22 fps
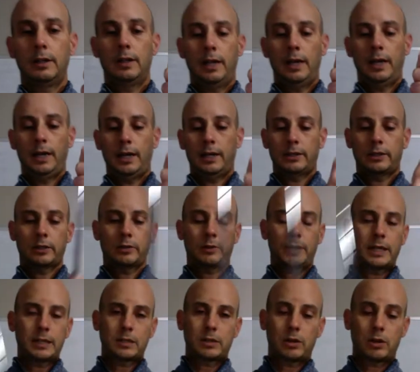And so
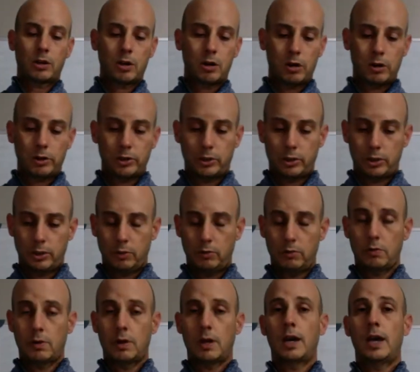that's going to cost
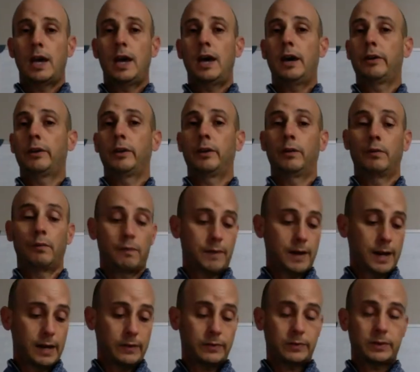you, I don't know,
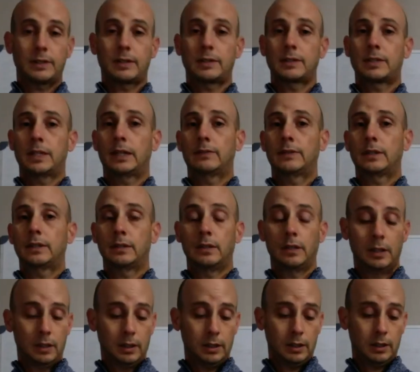five, six,
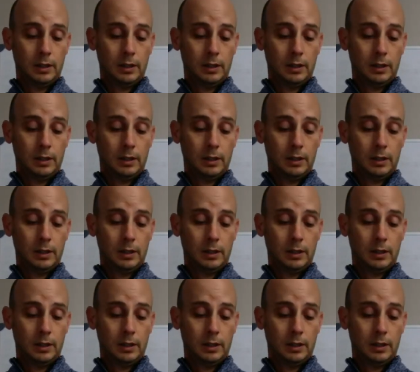seven,